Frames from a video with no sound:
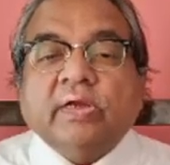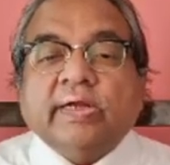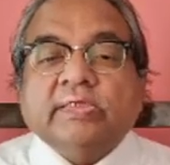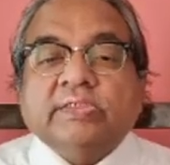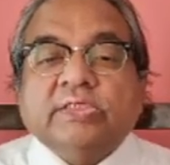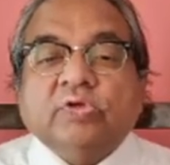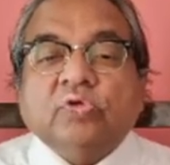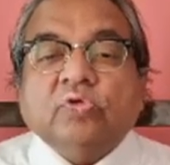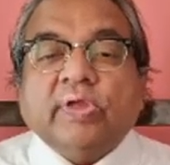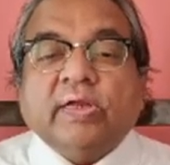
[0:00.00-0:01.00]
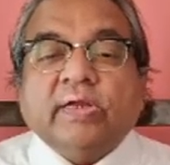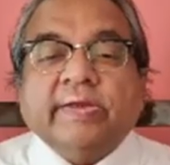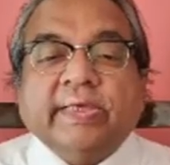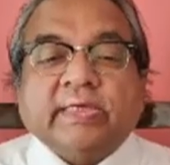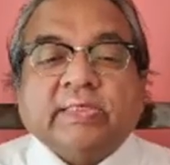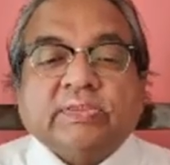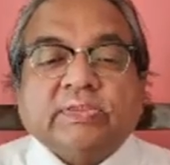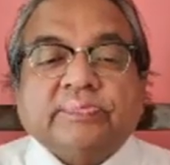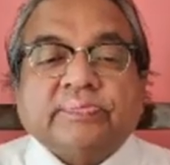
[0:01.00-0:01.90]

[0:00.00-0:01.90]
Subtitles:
and 0 to L dx.